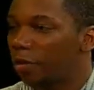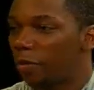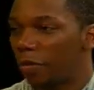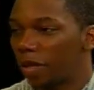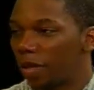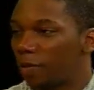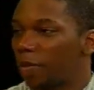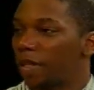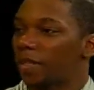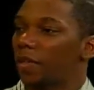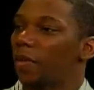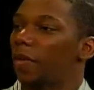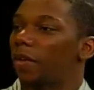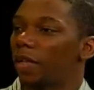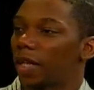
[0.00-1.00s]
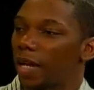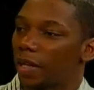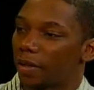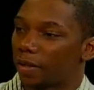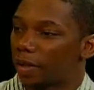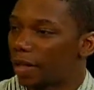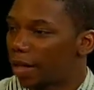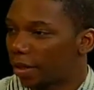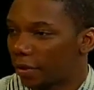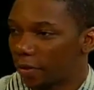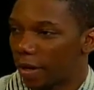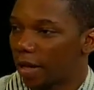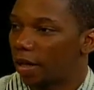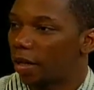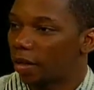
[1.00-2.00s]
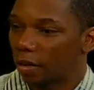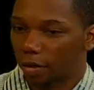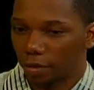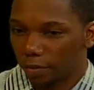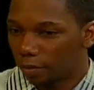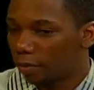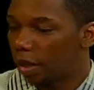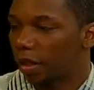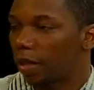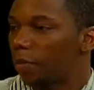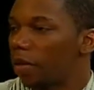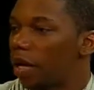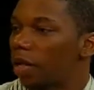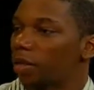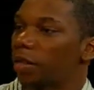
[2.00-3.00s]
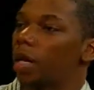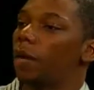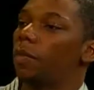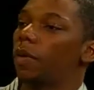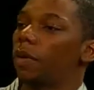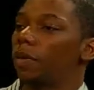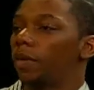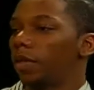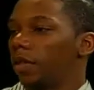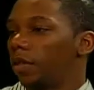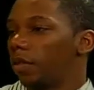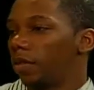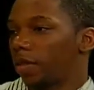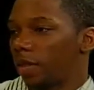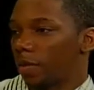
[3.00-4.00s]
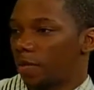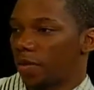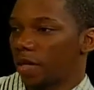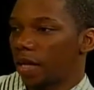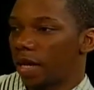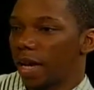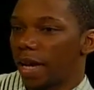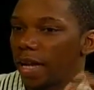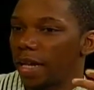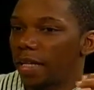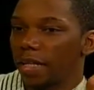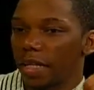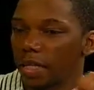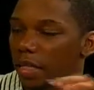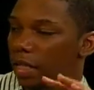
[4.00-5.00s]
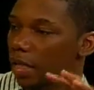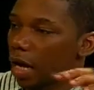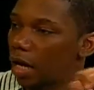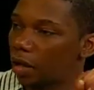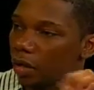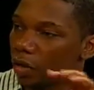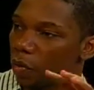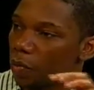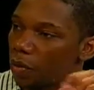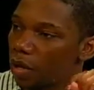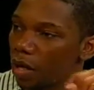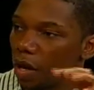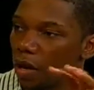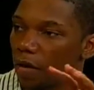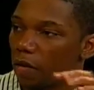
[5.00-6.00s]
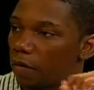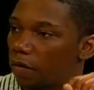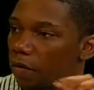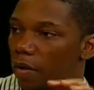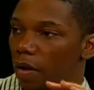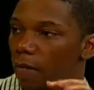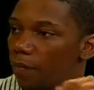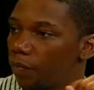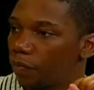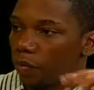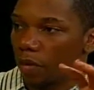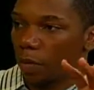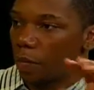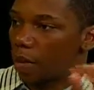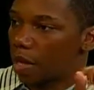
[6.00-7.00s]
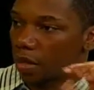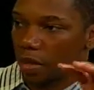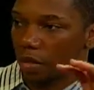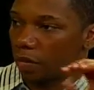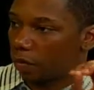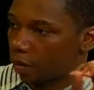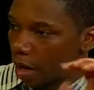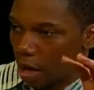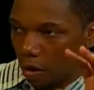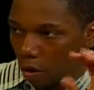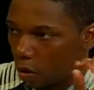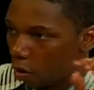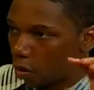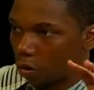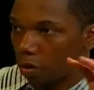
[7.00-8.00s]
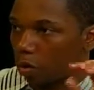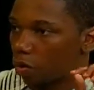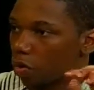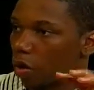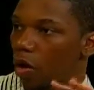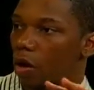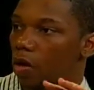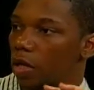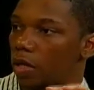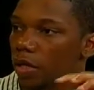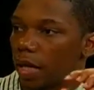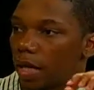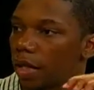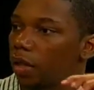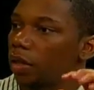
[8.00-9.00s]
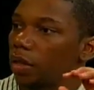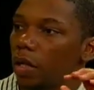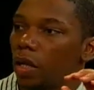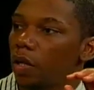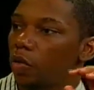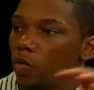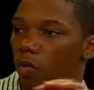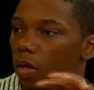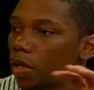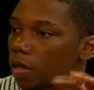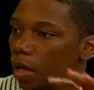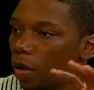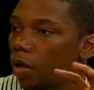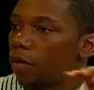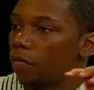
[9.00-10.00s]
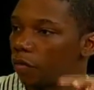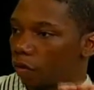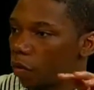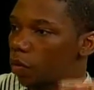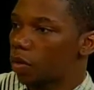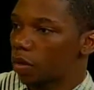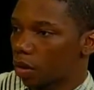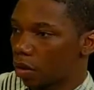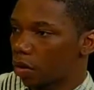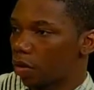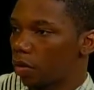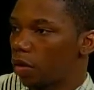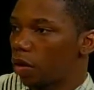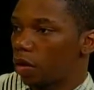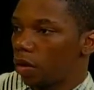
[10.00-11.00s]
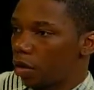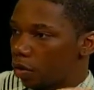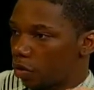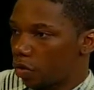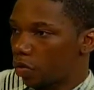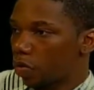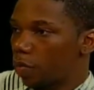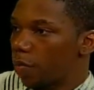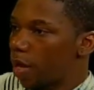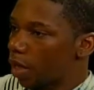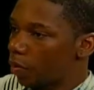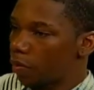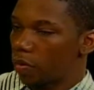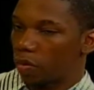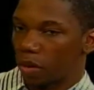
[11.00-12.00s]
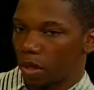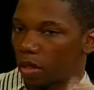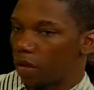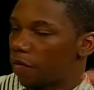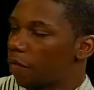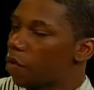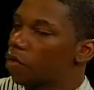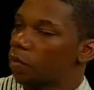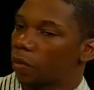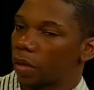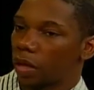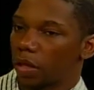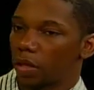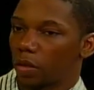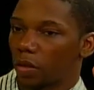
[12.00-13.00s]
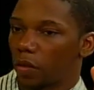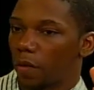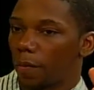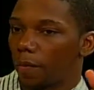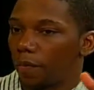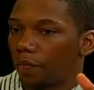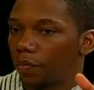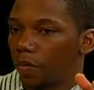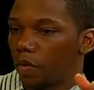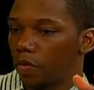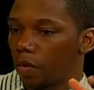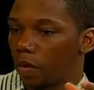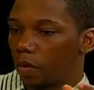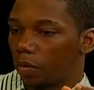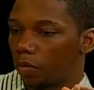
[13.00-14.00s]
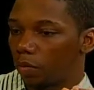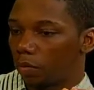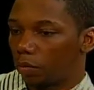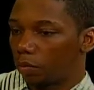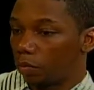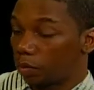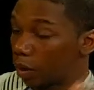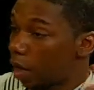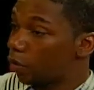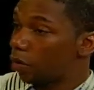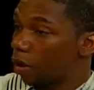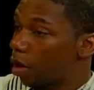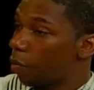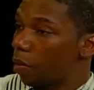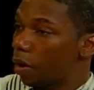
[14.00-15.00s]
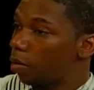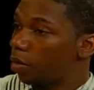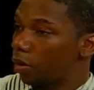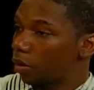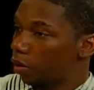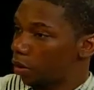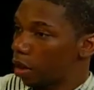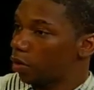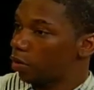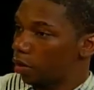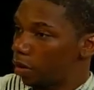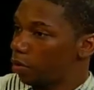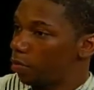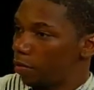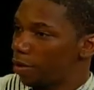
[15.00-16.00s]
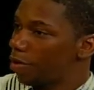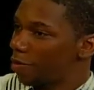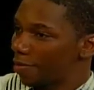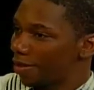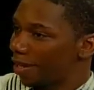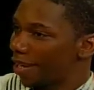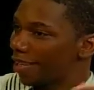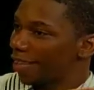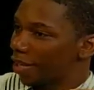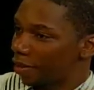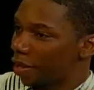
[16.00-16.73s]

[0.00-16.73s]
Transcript: we can mix it all together and create a Nicki Minaj gumbo. You understand what I'm saying? And yeah, she's got a little right. bit of the best of all of those artists that you can tell influenced her to make music in the first place. So, you know, shout to her publisher, shout to her, you know what I'm saying? shout to